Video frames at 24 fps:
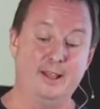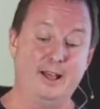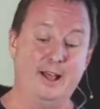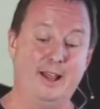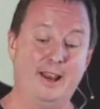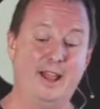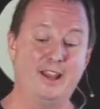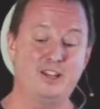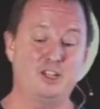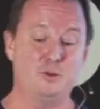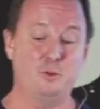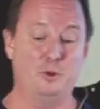
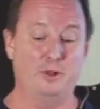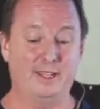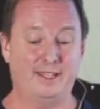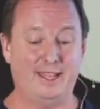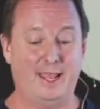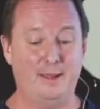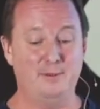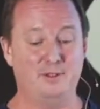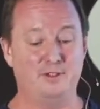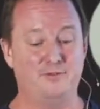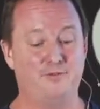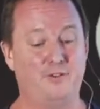And actually, what they
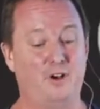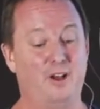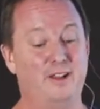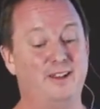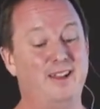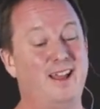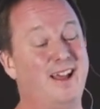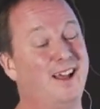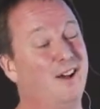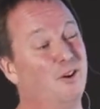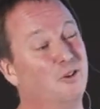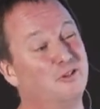came to
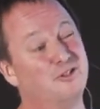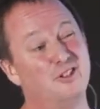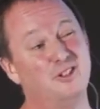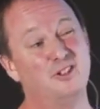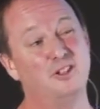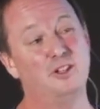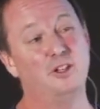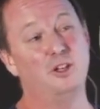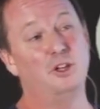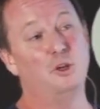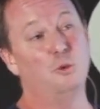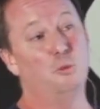find out
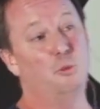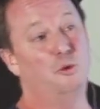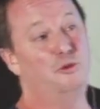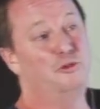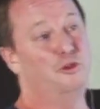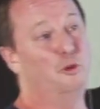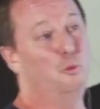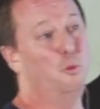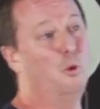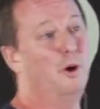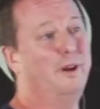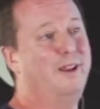was
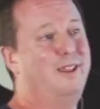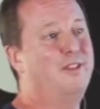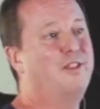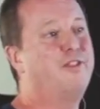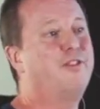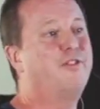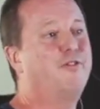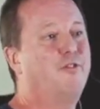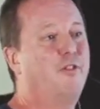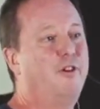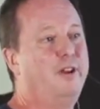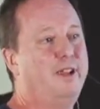that one in
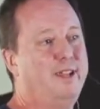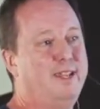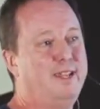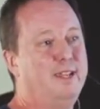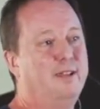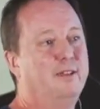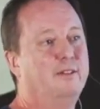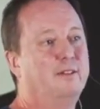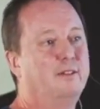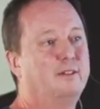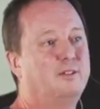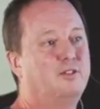
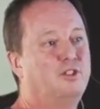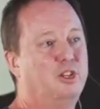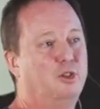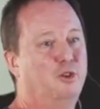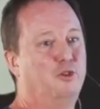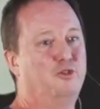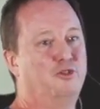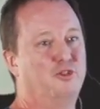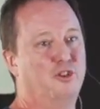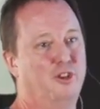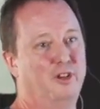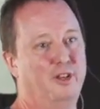three
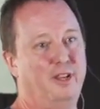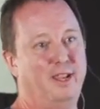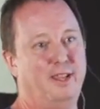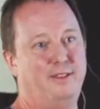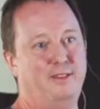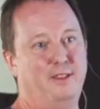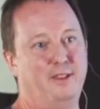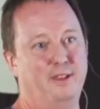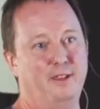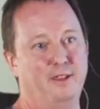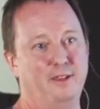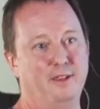children
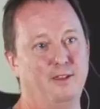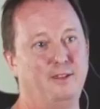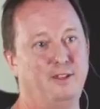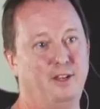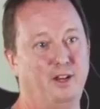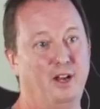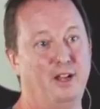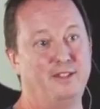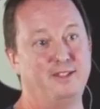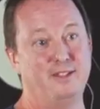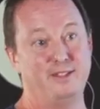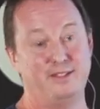in the
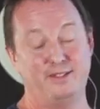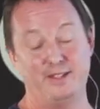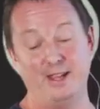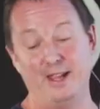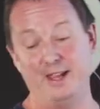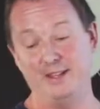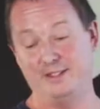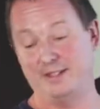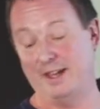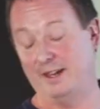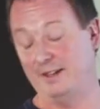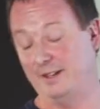United
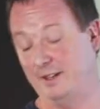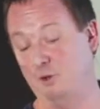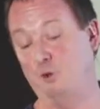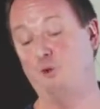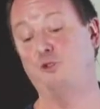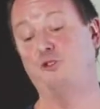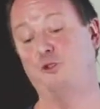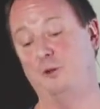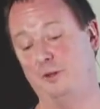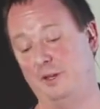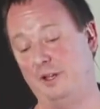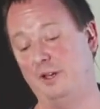States and
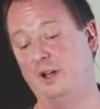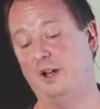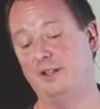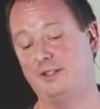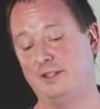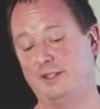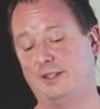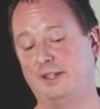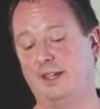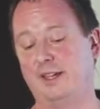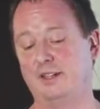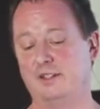also in the
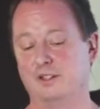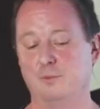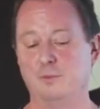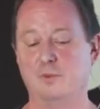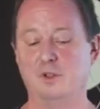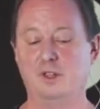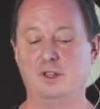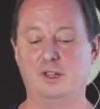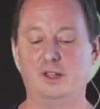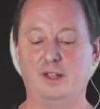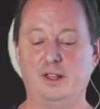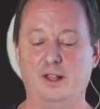United Kingdom
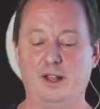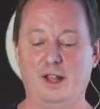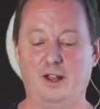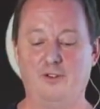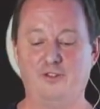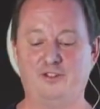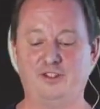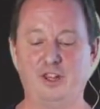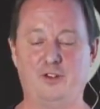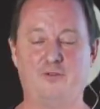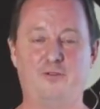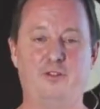
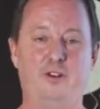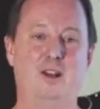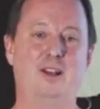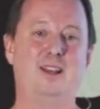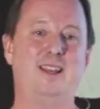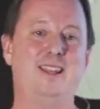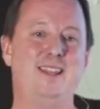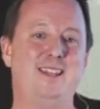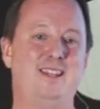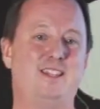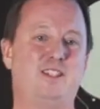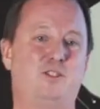have suffered at
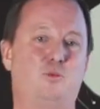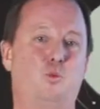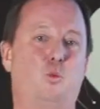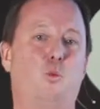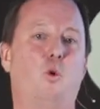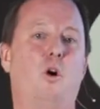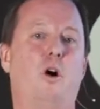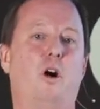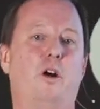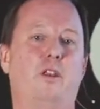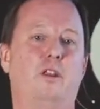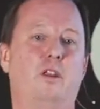least
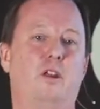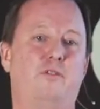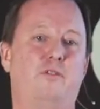one